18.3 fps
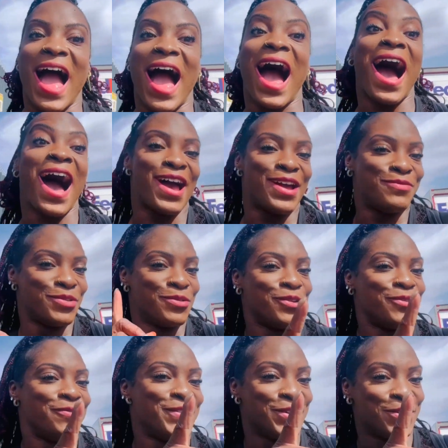I will
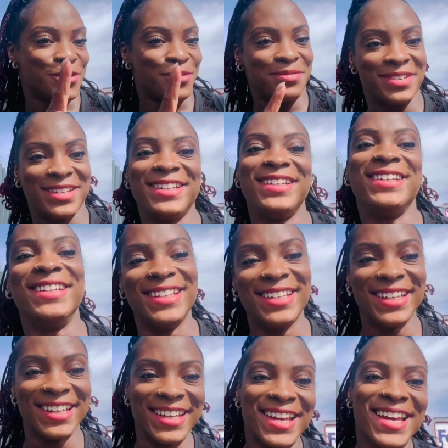reveal
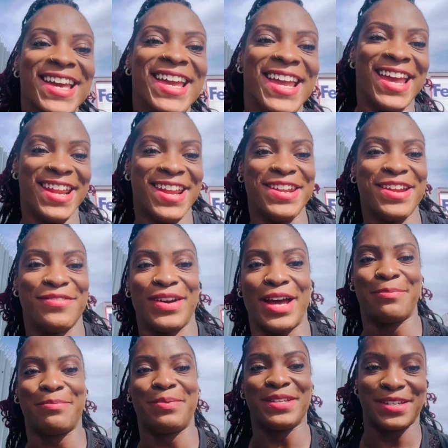in another
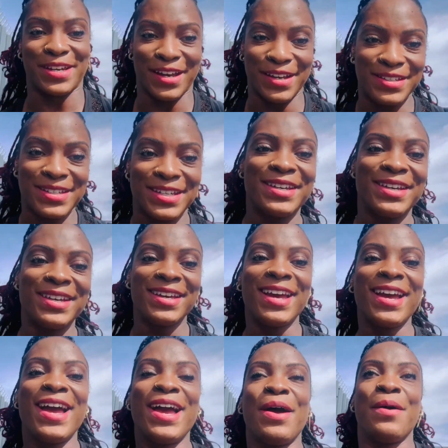episode.
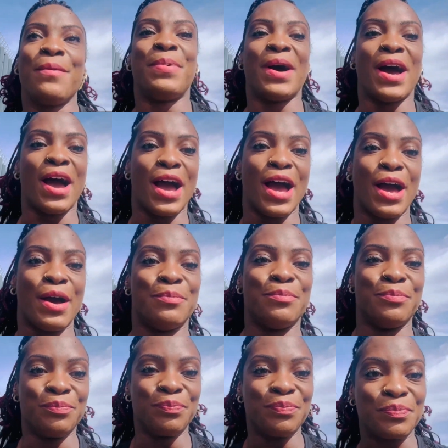But
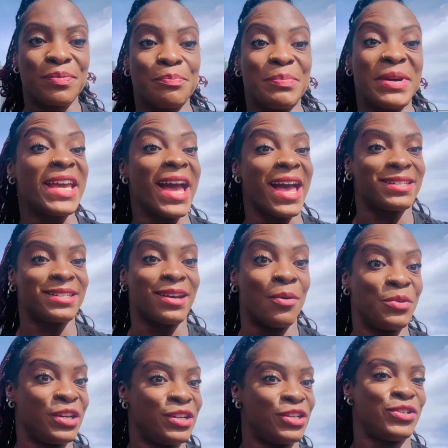But yes, I'm
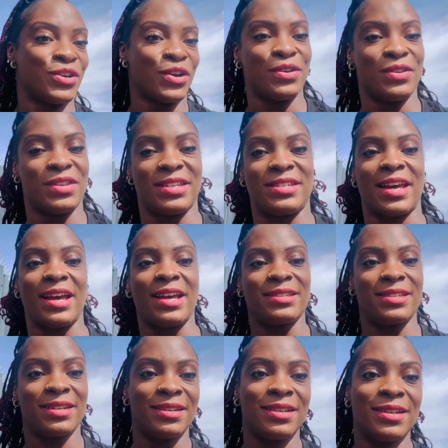going to show you the
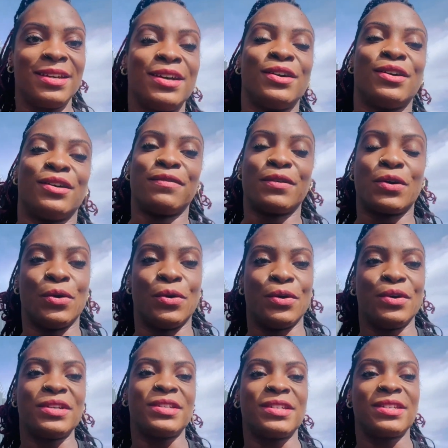set, of
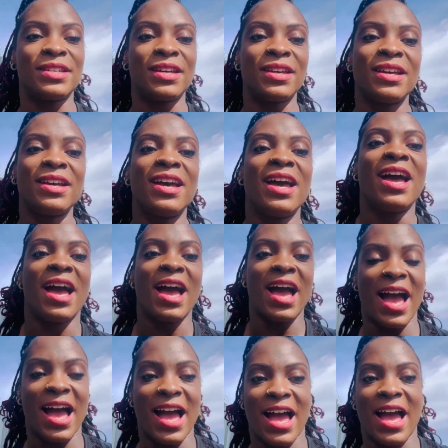course.
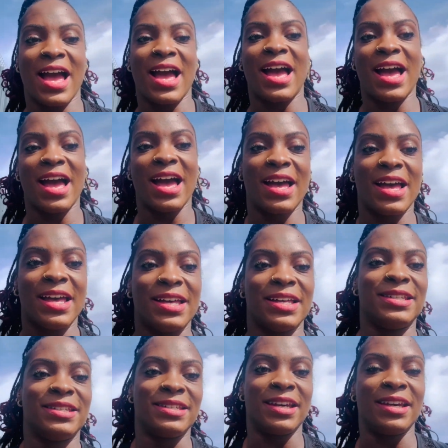
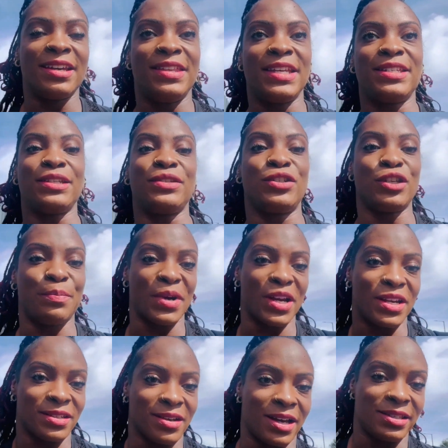And this is super
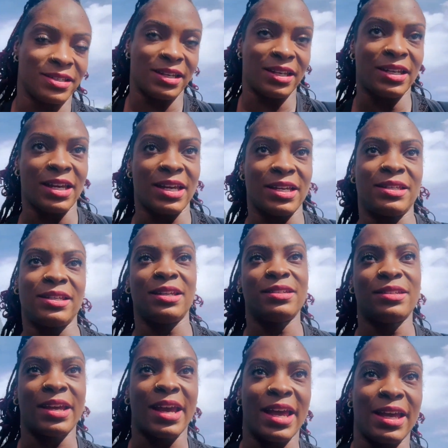exciting. It
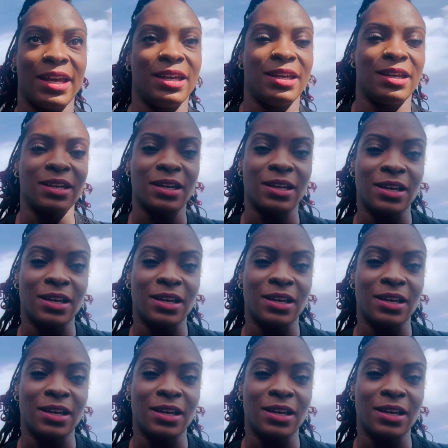is a